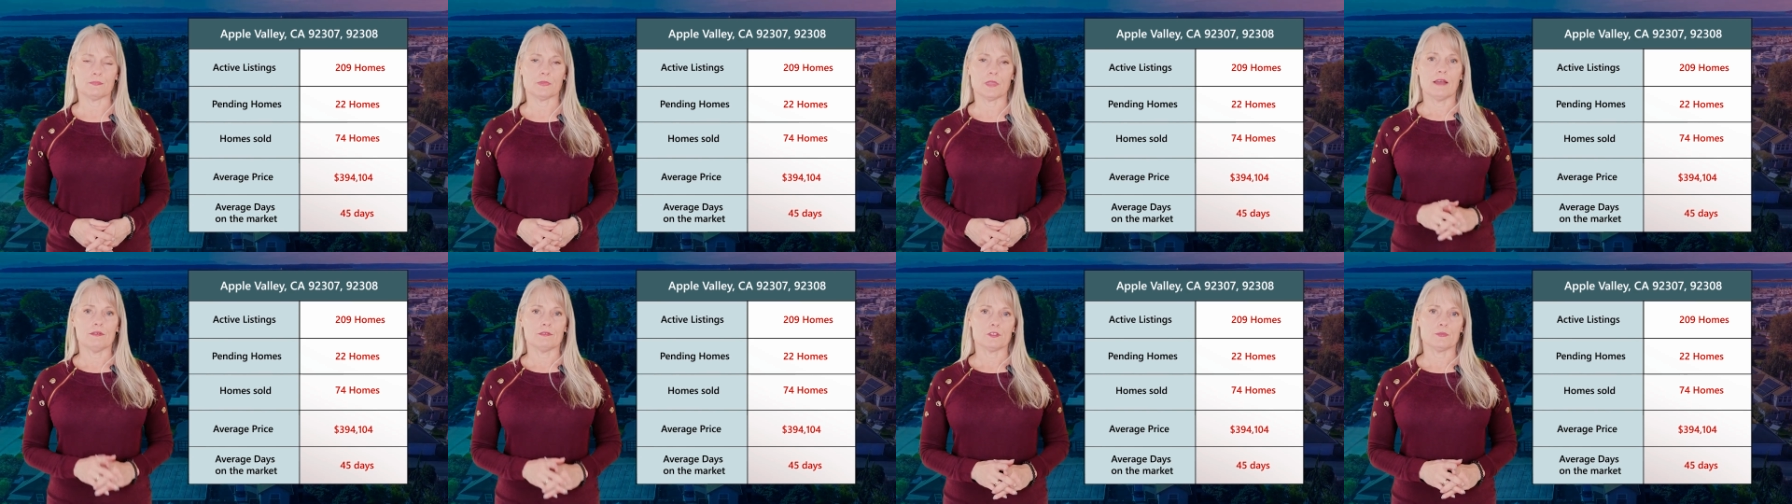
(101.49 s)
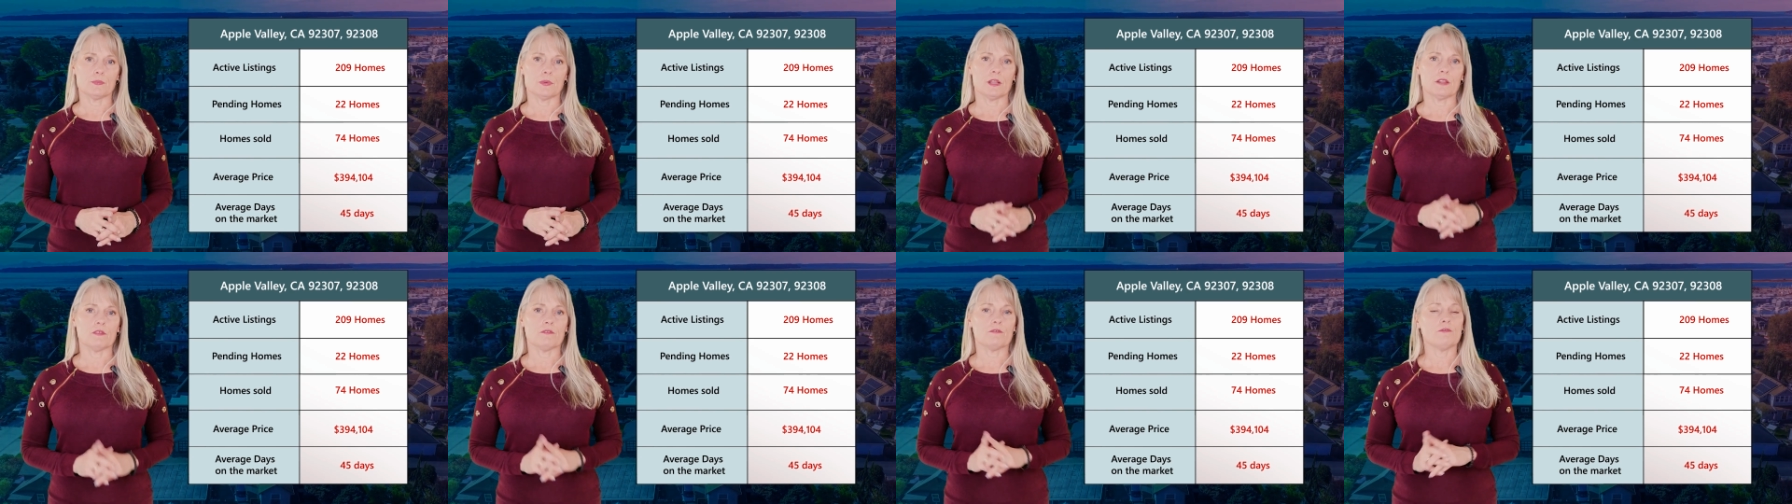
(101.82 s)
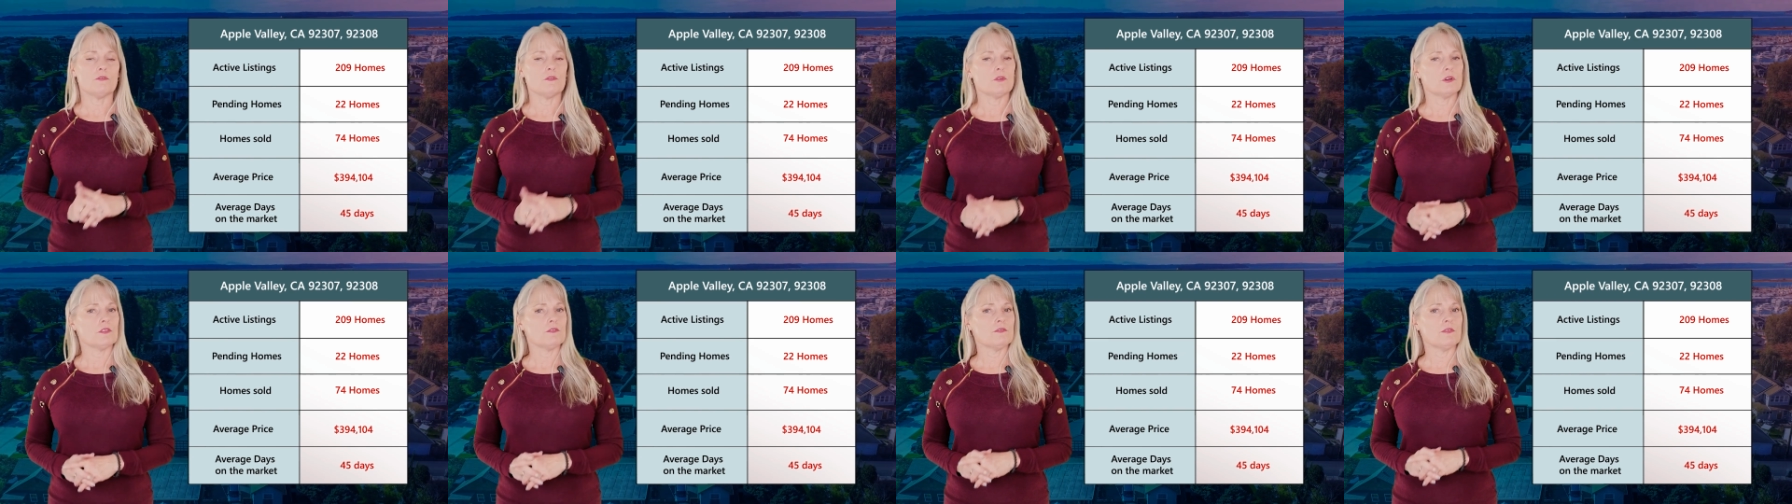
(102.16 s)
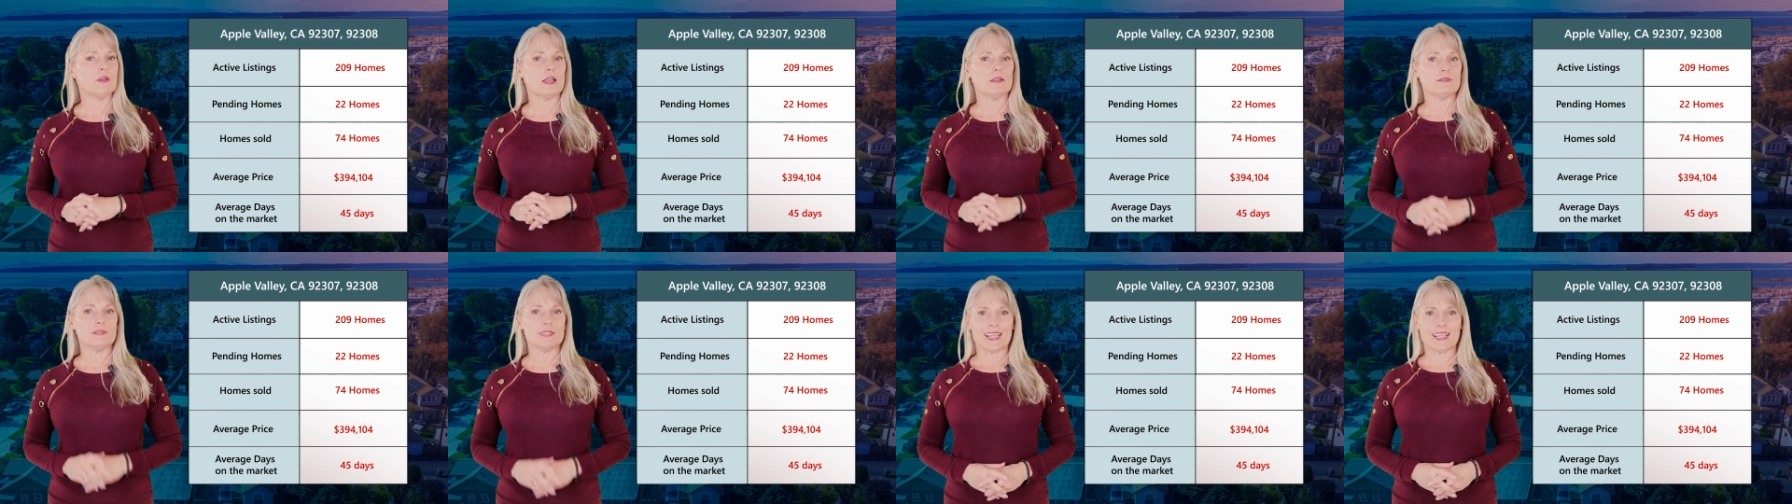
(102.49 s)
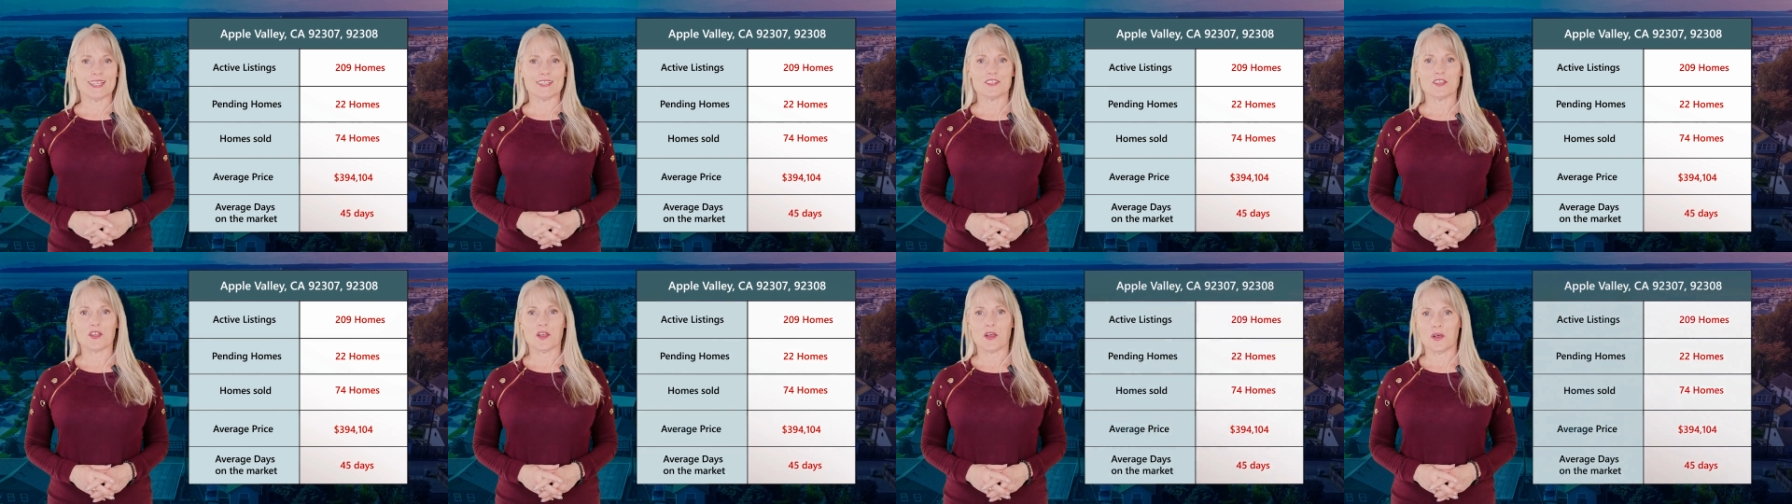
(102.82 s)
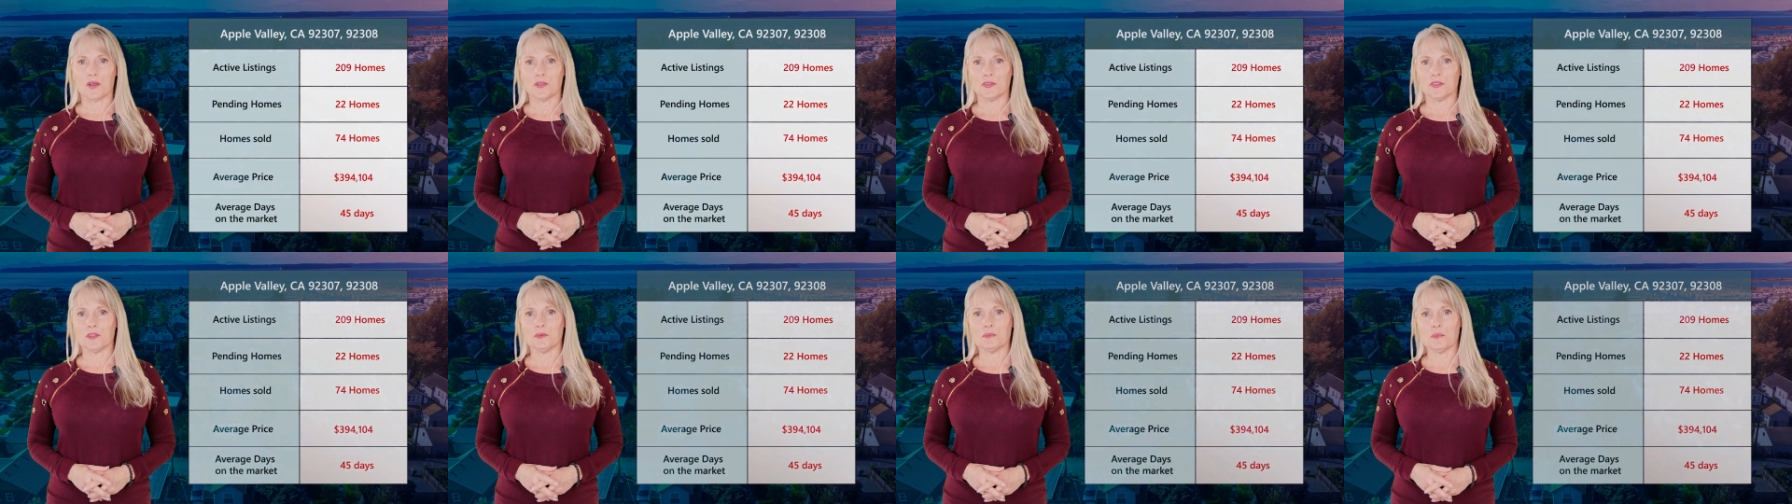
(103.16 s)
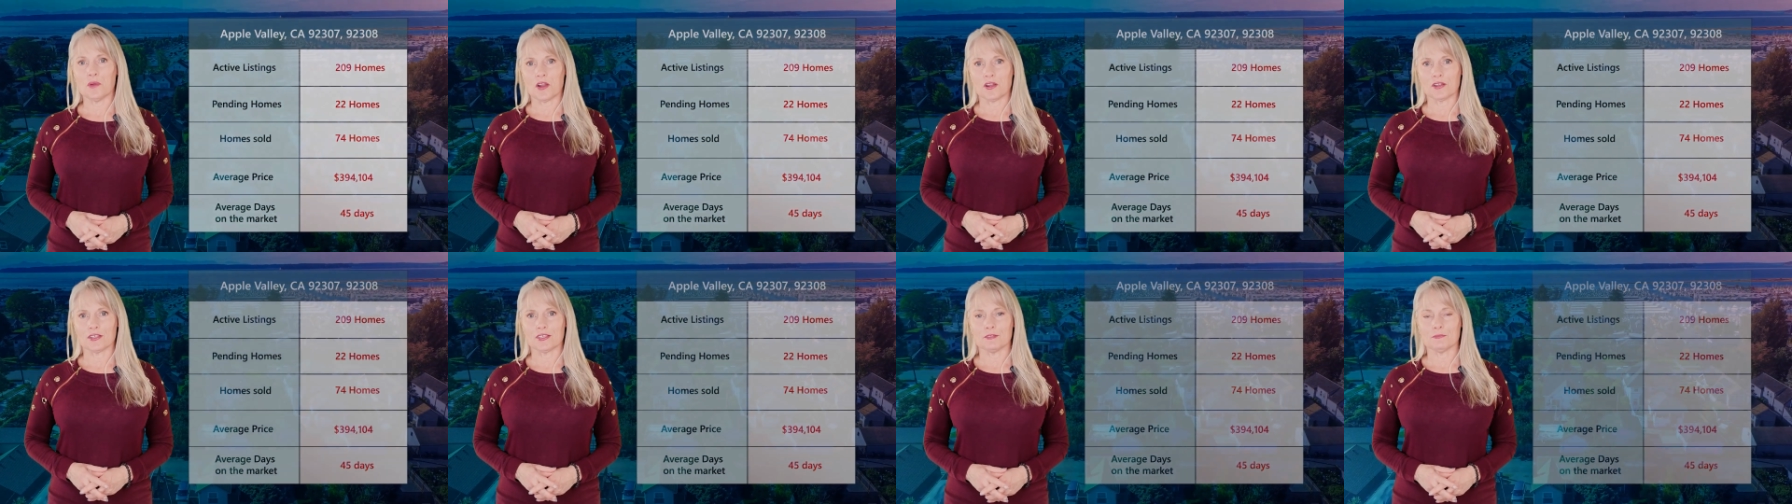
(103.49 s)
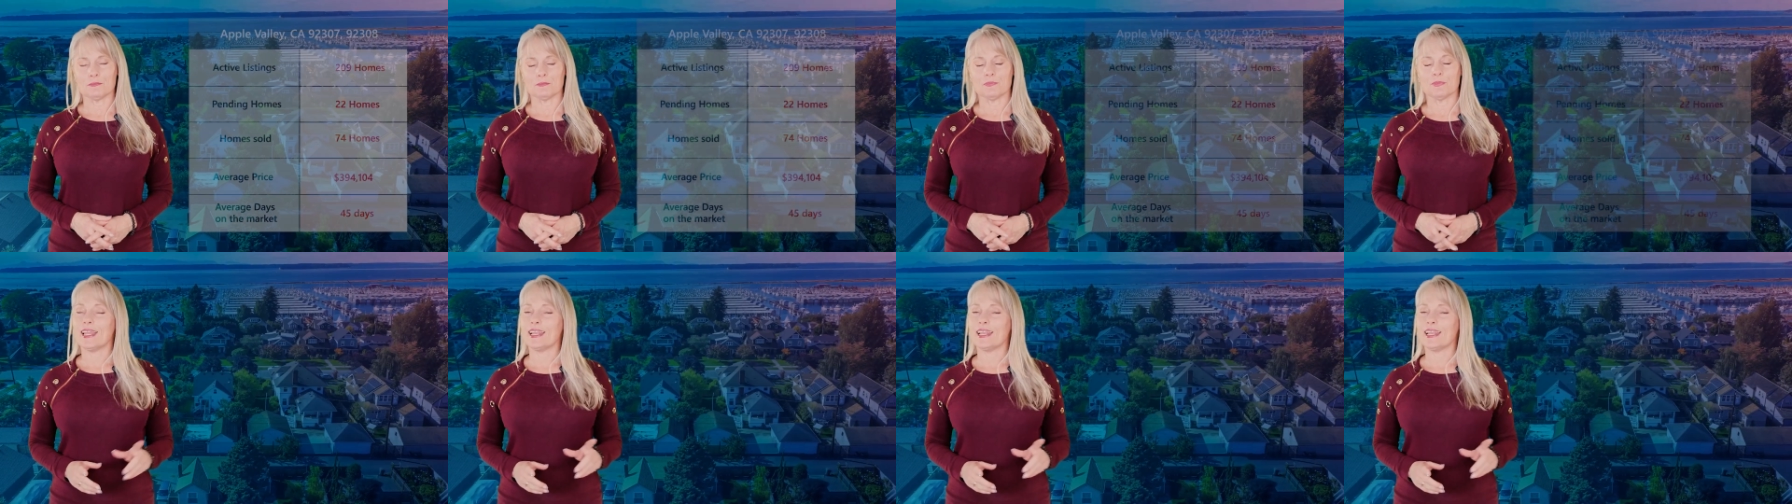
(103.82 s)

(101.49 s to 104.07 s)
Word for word: after spending 45 days on the market.